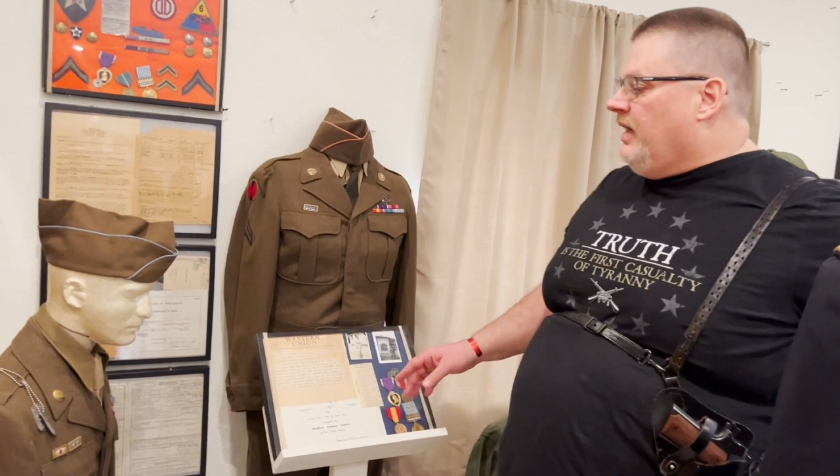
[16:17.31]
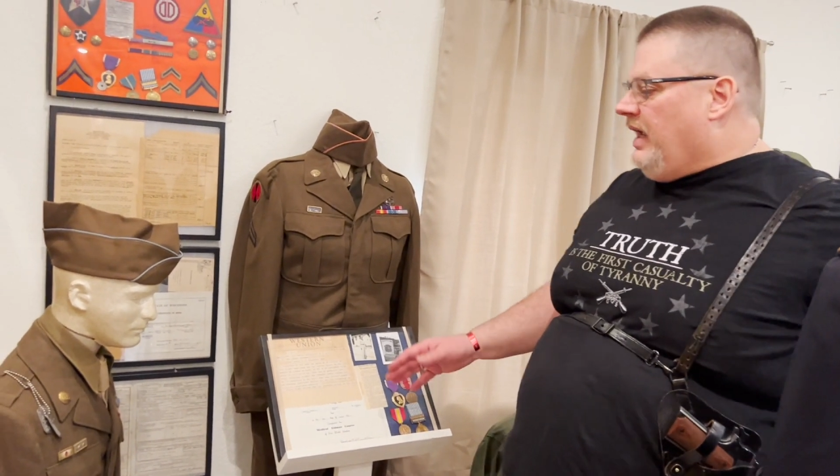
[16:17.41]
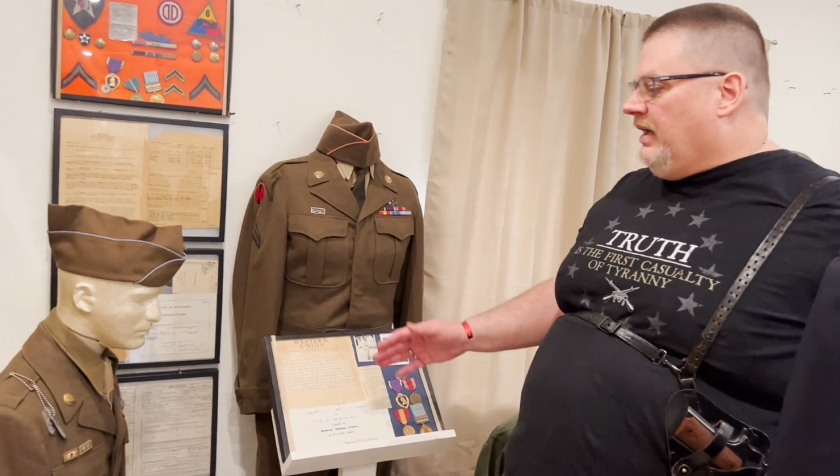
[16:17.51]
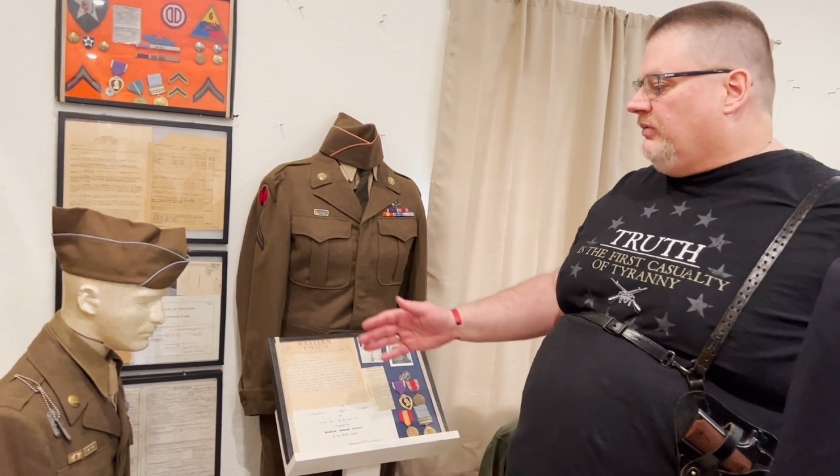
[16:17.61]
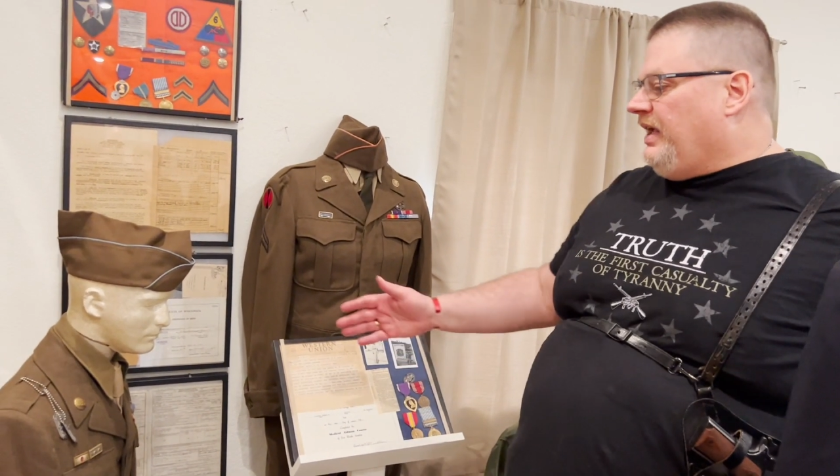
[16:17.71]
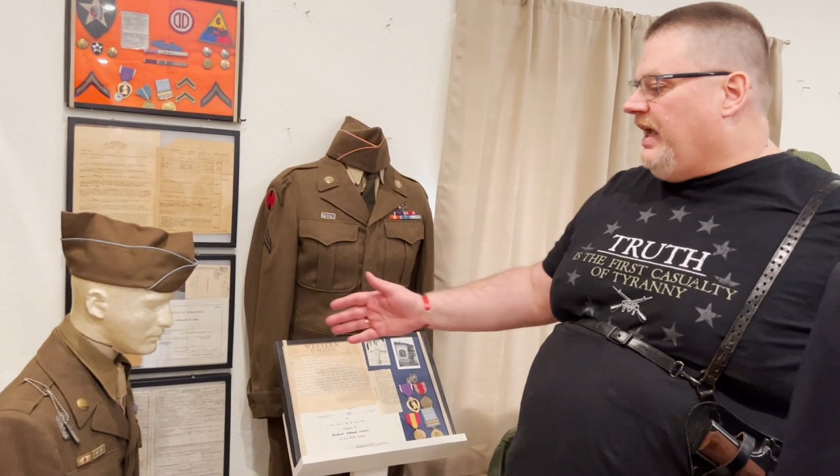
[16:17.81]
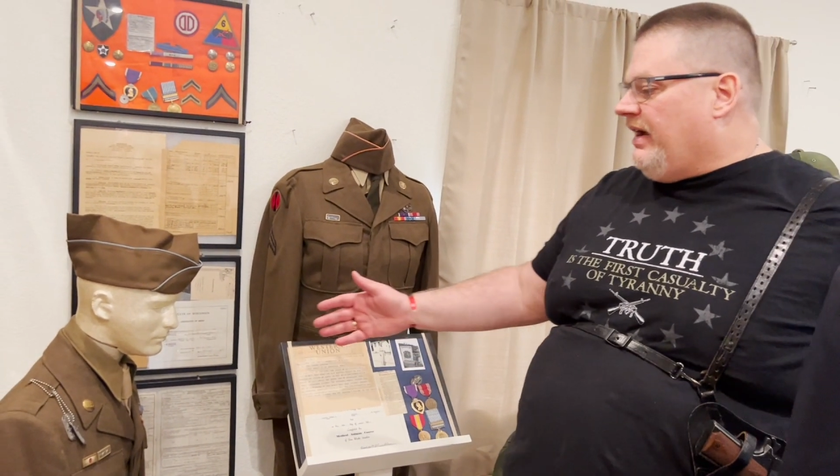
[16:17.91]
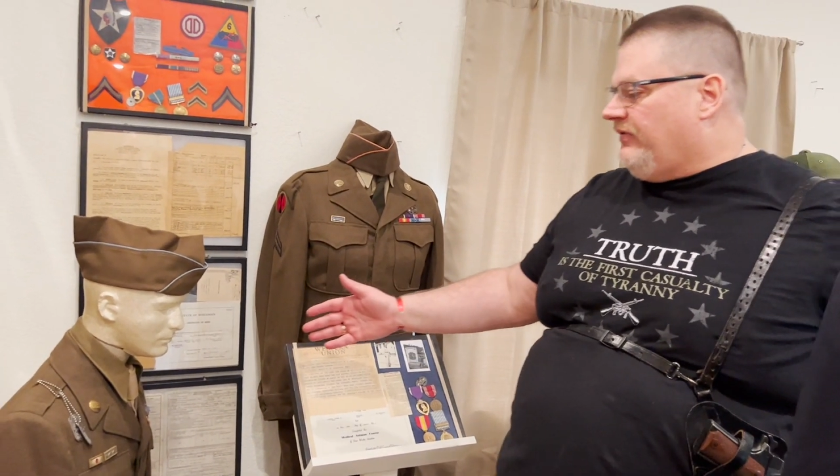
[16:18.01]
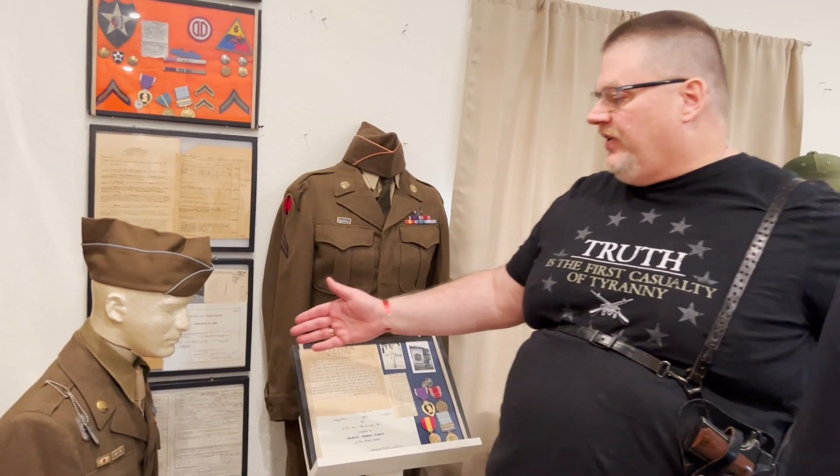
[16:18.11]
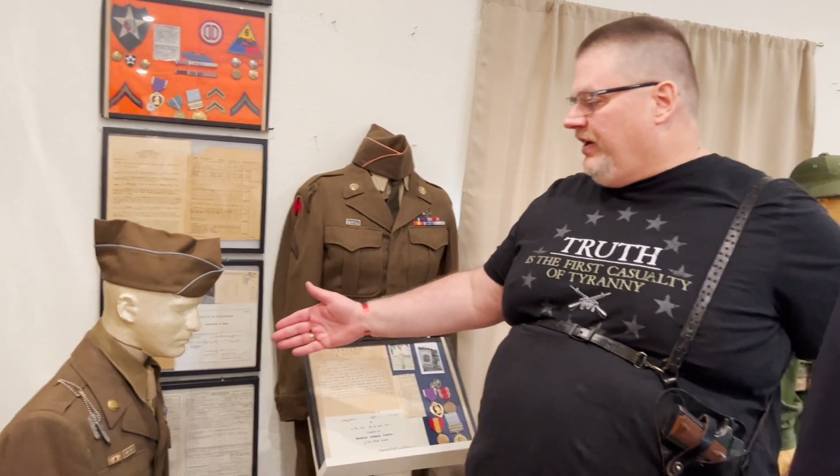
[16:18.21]
And we
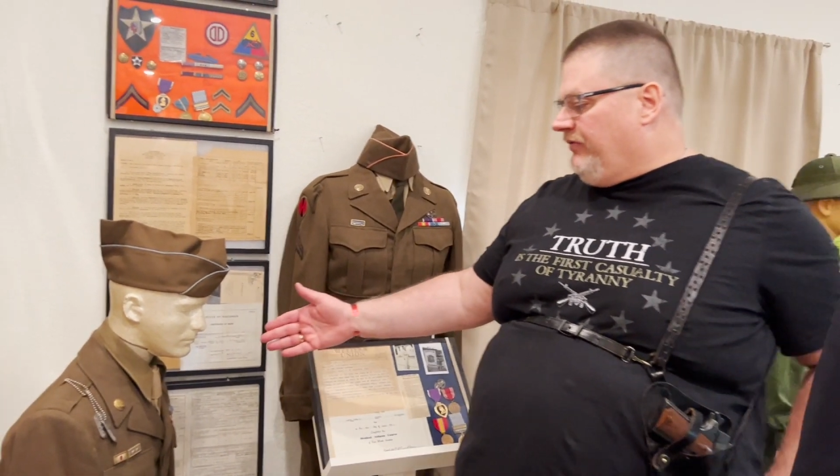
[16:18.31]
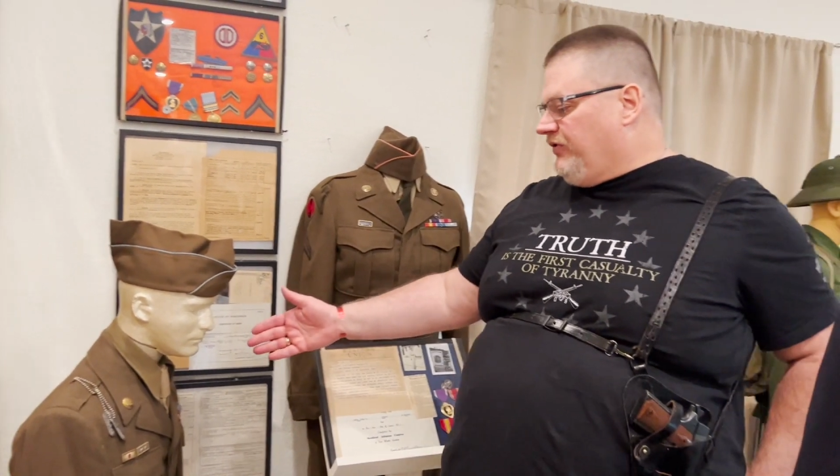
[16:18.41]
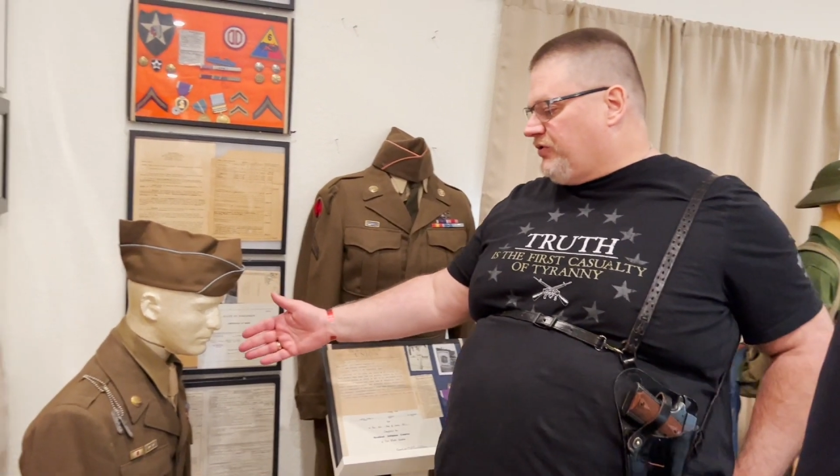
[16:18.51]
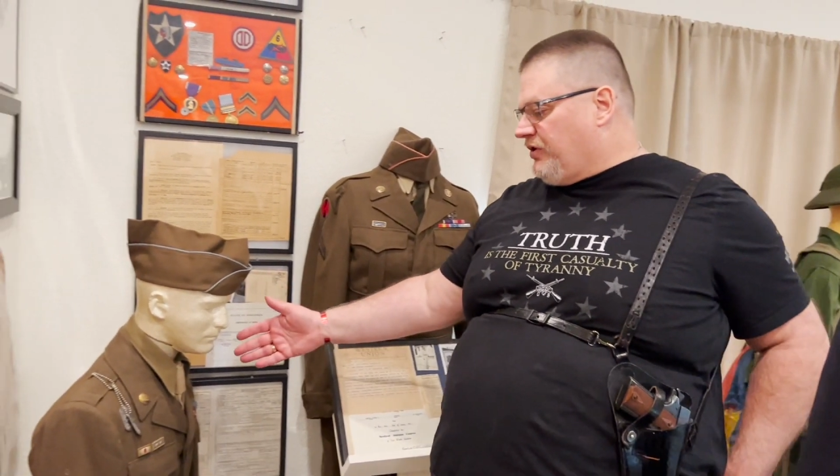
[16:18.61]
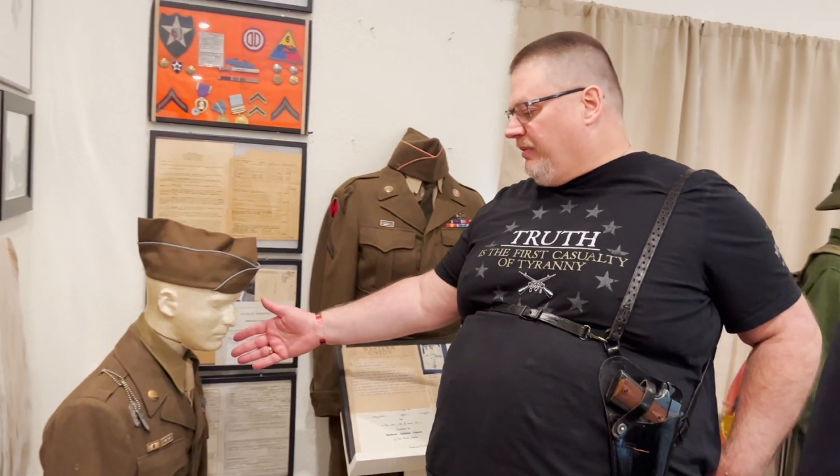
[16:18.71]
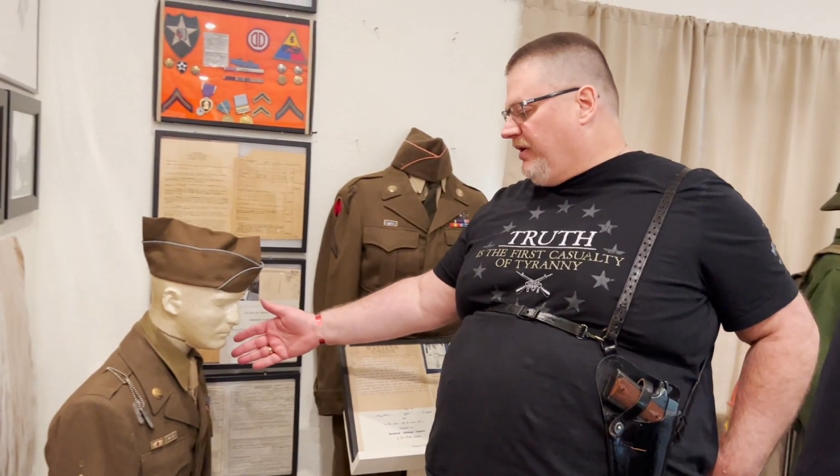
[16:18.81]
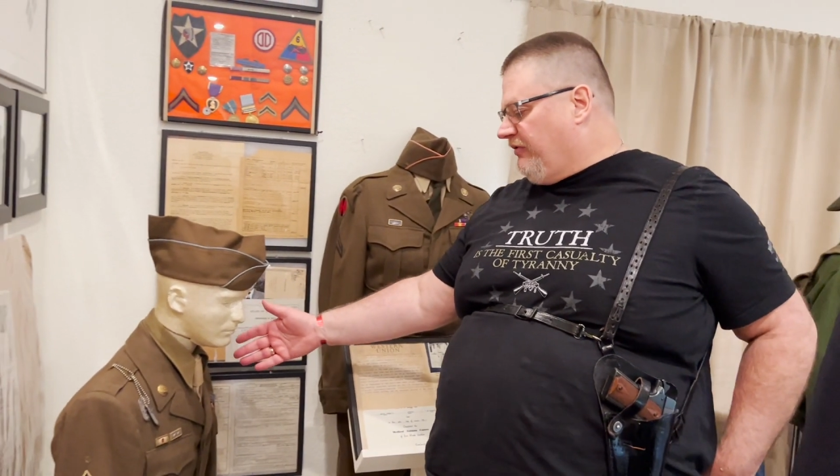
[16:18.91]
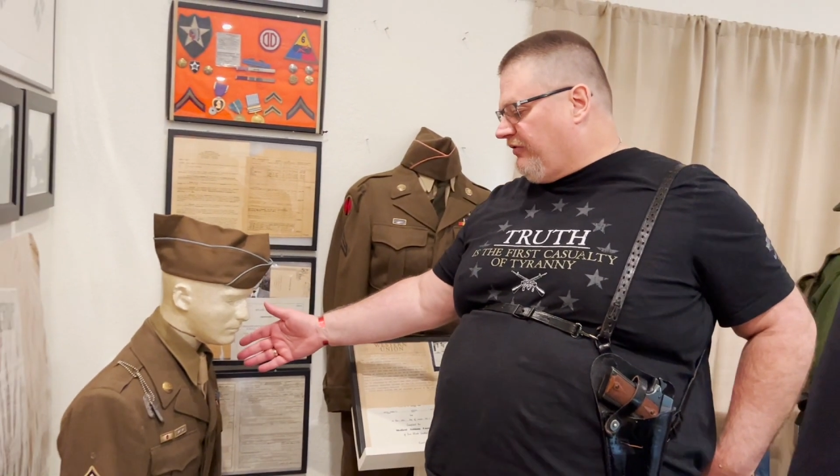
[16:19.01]
have an infantryman